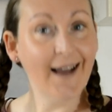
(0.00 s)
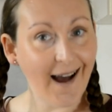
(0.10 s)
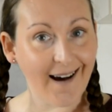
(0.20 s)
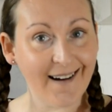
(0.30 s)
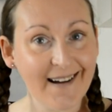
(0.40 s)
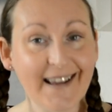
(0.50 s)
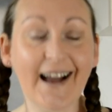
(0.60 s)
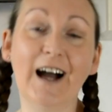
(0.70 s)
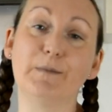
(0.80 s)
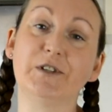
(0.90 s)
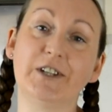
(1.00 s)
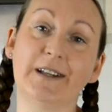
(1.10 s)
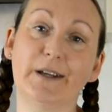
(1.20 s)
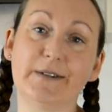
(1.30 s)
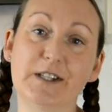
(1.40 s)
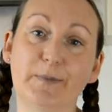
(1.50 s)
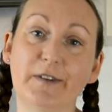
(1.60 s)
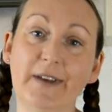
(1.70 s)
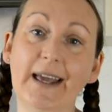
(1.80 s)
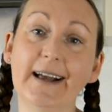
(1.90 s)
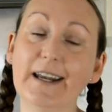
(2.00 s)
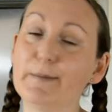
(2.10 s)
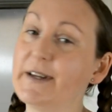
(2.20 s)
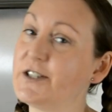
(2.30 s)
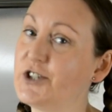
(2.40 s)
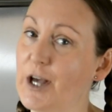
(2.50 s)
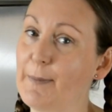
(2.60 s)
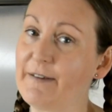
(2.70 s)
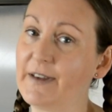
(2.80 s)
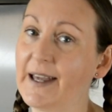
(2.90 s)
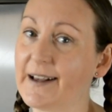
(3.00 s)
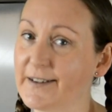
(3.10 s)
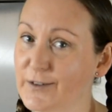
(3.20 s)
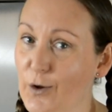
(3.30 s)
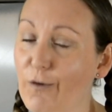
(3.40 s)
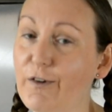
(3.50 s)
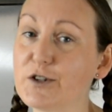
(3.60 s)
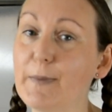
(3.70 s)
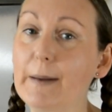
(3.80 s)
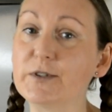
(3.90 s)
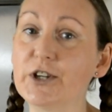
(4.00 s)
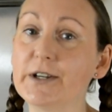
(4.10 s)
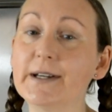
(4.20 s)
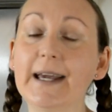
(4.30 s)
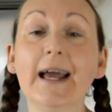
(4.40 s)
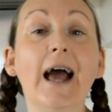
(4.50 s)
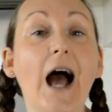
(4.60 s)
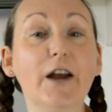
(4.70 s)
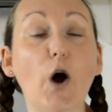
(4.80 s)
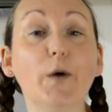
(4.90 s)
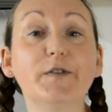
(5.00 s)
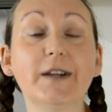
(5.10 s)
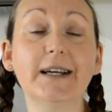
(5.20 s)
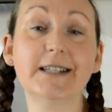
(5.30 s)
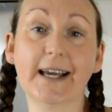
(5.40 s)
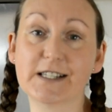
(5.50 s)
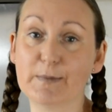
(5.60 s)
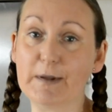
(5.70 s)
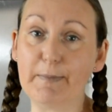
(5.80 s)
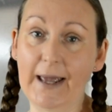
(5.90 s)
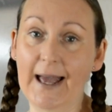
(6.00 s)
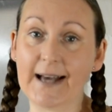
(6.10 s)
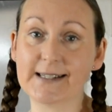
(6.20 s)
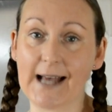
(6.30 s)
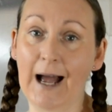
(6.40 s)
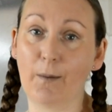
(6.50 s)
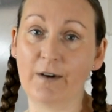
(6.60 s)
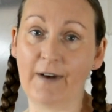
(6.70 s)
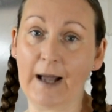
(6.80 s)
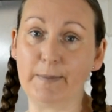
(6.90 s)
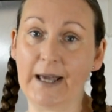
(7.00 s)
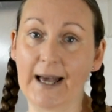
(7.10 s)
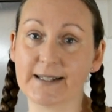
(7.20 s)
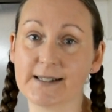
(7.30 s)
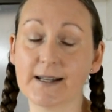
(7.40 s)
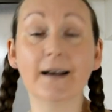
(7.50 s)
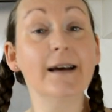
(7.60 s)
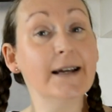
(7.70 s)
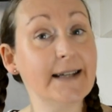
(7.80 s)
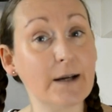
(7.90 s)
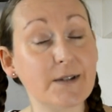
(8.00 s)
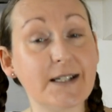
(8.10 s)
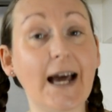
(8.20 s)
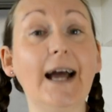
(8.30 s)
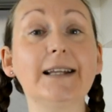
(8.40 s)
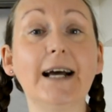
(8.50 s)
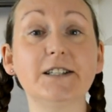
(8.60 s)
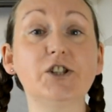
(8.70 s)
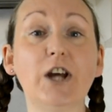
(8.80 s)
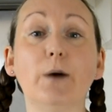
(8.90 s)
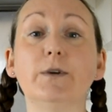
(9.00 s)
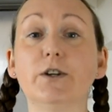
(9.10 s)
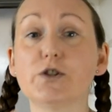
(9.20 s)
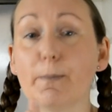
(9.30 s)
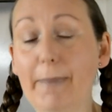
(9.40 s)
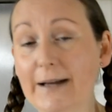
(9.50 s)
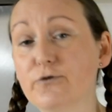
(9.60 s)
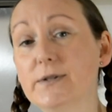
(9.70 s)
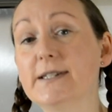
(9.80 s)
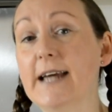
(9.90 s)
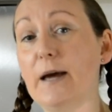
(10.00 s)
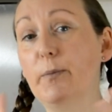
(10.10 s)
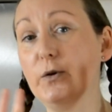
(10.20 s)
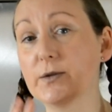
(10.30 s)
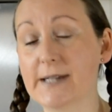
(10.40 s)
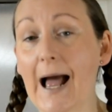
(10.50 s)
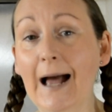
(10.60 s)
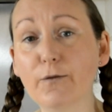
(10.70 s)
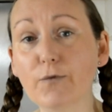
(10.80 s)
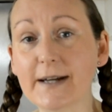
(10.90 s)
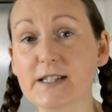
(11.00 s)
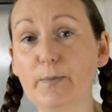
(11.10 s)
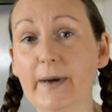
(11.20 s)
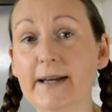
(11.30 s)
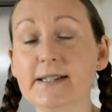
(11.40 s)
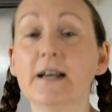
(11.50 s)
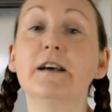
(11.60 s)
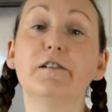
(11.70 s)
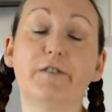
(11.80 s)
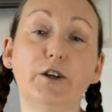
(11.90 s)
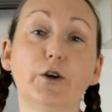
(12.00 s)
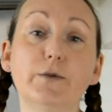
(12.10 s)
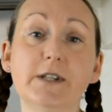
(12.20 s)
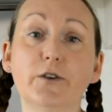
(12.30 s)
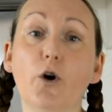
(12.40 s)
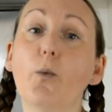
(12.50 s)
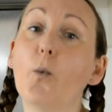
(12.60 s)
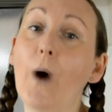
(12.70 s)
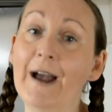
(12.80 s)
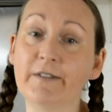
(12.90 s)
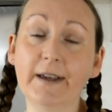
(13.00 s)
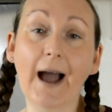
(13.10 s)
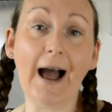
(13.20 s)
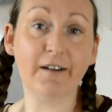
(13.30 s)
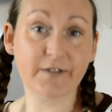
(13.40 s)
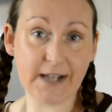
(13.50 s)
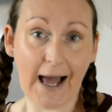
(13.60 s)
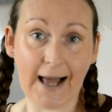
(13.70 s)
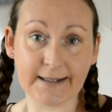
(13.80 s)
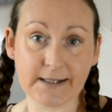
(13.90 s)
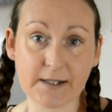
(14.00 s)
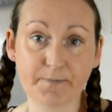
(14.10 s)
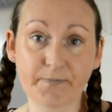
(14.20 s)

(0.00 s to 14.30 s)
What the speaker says: Hi, I'm Michelle, the Irritable Vegan. I'm here to share my vegan low FODMAP journey and hopefully take some of the BS out of IBS. Now today I'd like to share with you some pantry staples and recipes for using up whatever you have to hand.